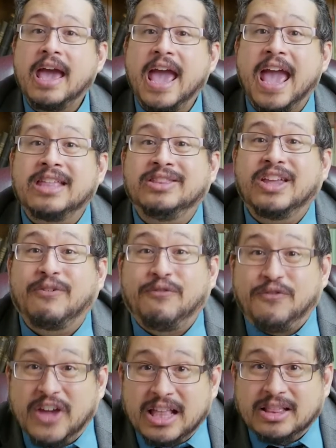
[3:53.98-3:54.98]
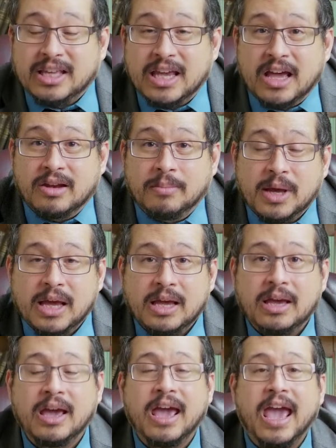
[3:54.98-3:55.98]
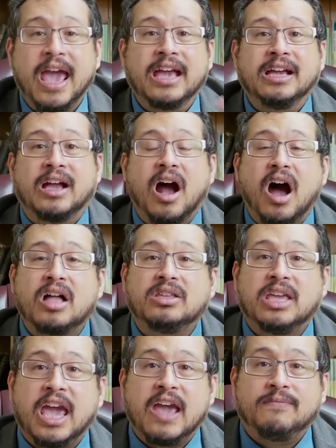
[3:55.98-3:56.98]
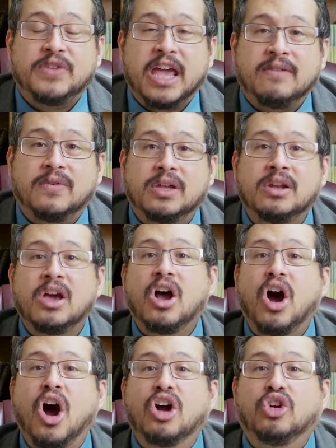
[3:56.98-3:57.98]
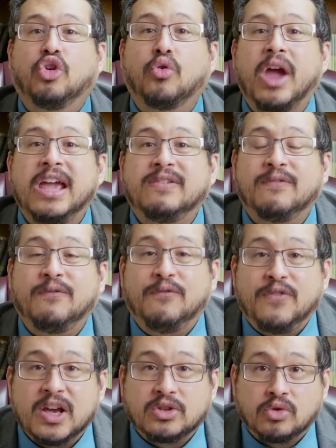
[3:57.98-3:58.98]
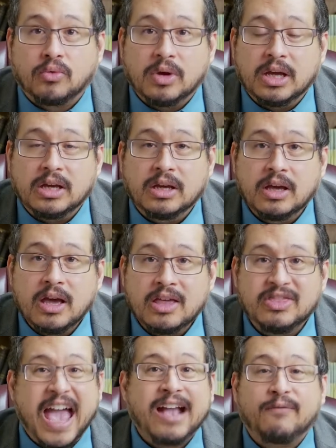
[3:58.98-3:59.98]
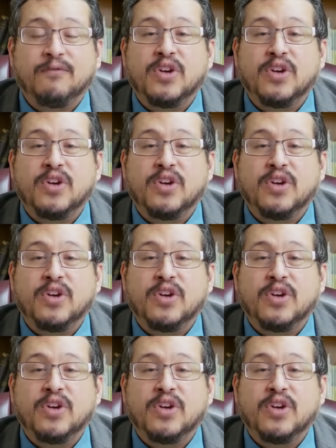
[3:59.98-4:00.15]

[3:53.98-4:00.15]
and defeat the enemy, and God gave David a great victory. That